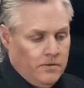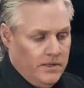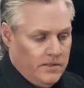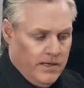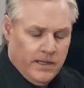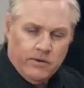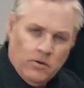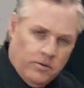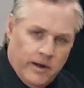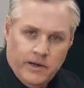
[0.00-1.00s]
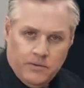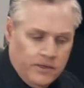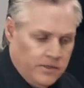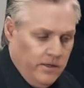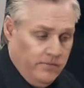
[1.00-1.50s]
So you can see how they all interact
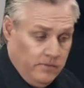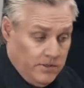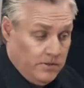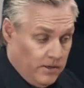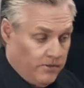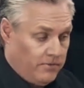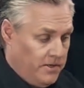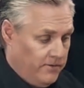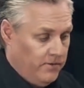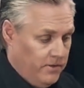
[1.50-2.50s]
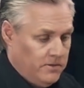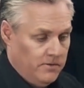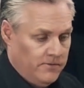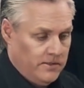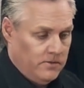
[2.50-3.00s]
with each other. You've literally got 3 different user
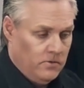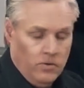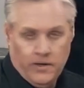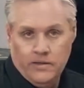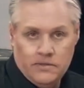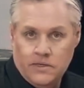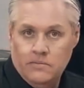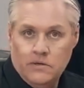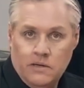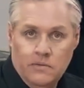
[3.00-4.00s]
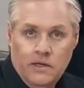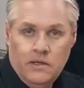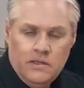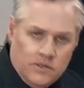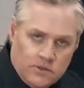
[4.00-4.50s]
interfaces all working at the same time.
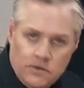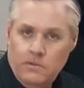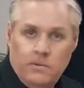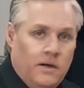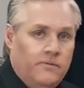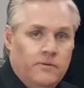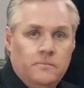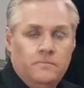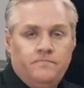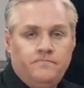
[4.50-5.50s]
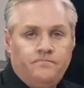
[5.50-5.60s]
It's extremely powerful.